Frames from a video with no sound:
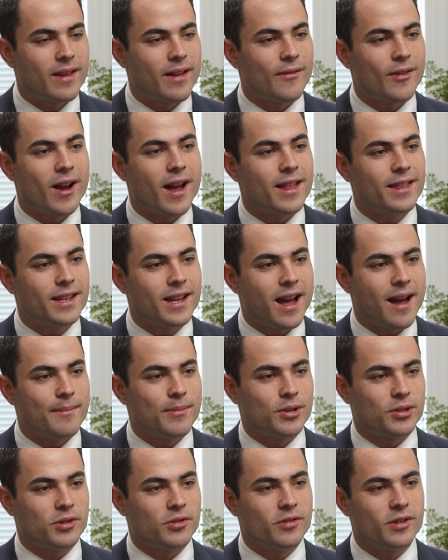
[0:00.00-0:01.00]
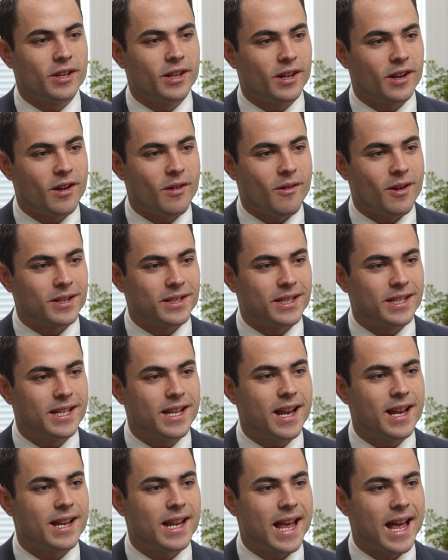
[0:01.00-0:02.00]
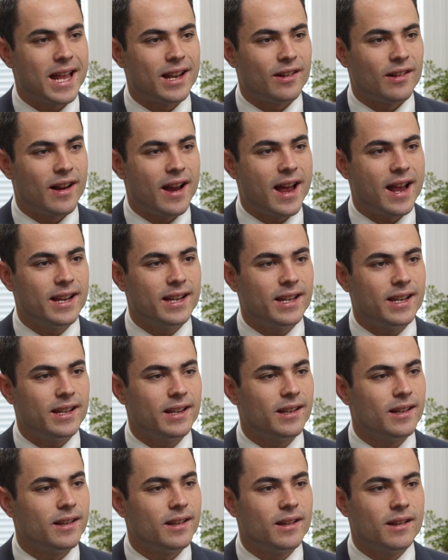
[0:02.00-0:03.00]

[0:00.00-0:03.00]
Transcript: never had the opportunity to go on CNN or any